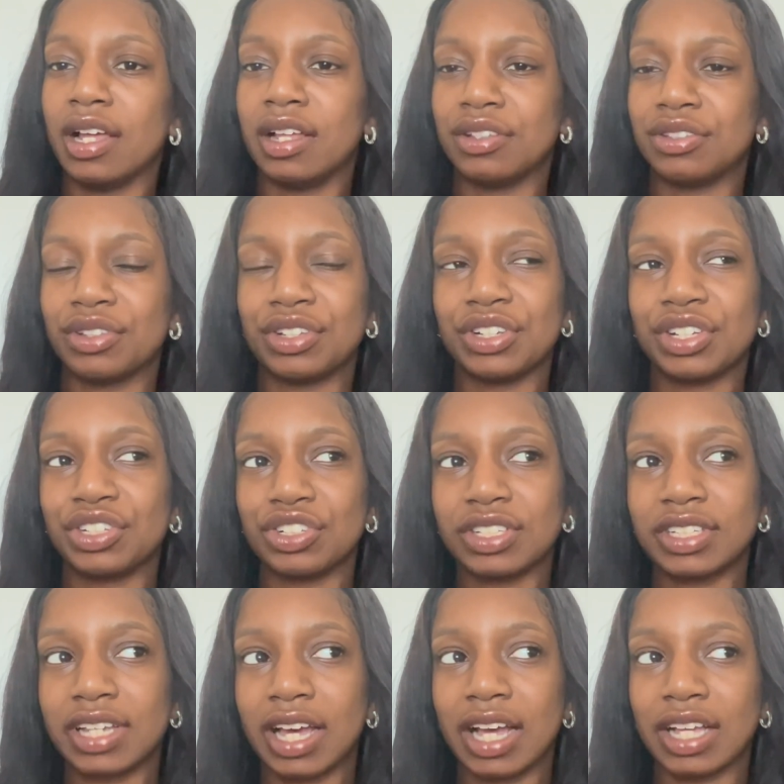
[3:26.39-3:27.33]
so you can
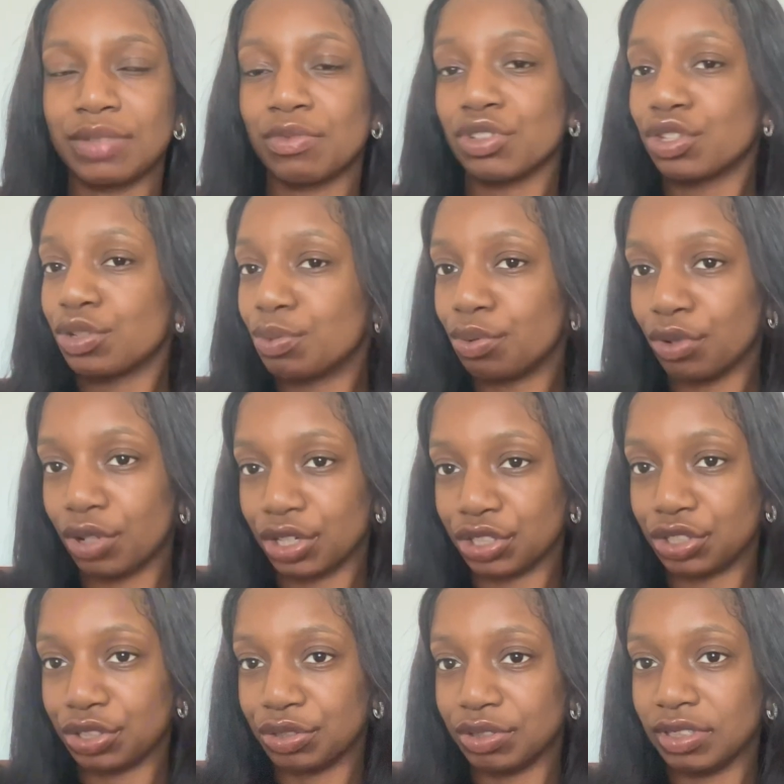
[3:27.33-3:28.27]
just get as much support
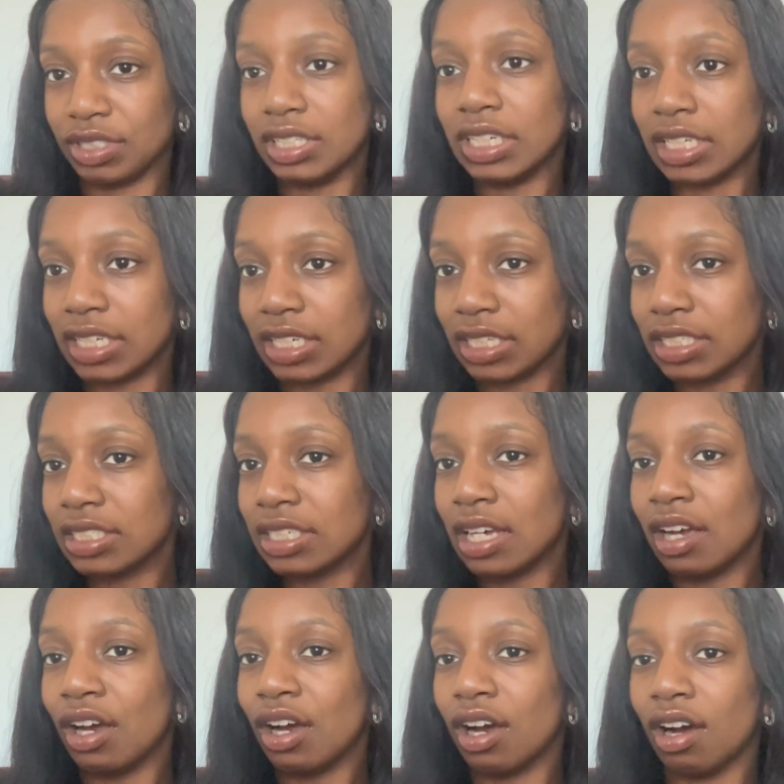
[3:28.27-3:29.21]
as you need
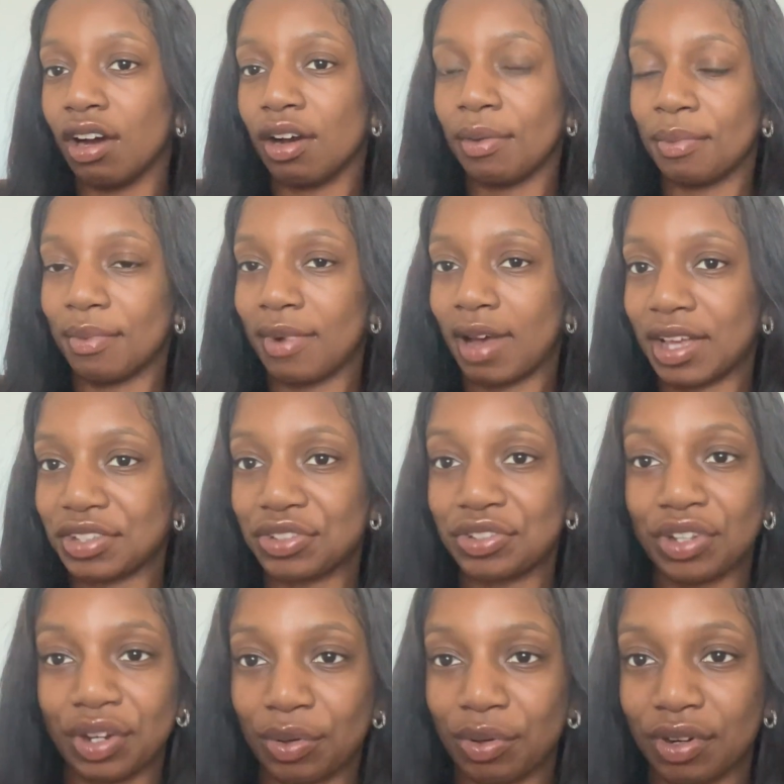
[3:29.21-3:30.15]
as a
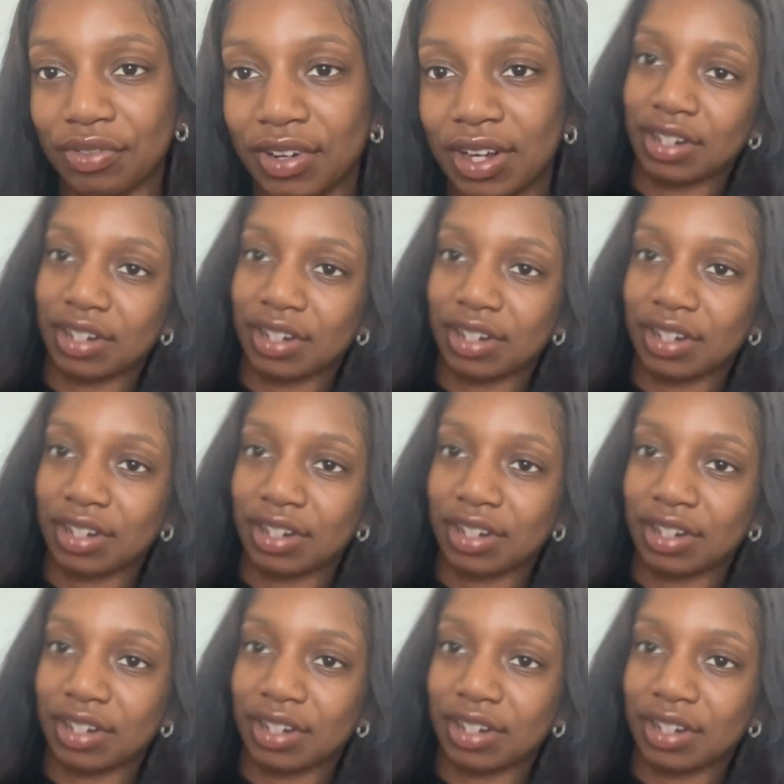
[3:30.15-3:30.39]
newly qualified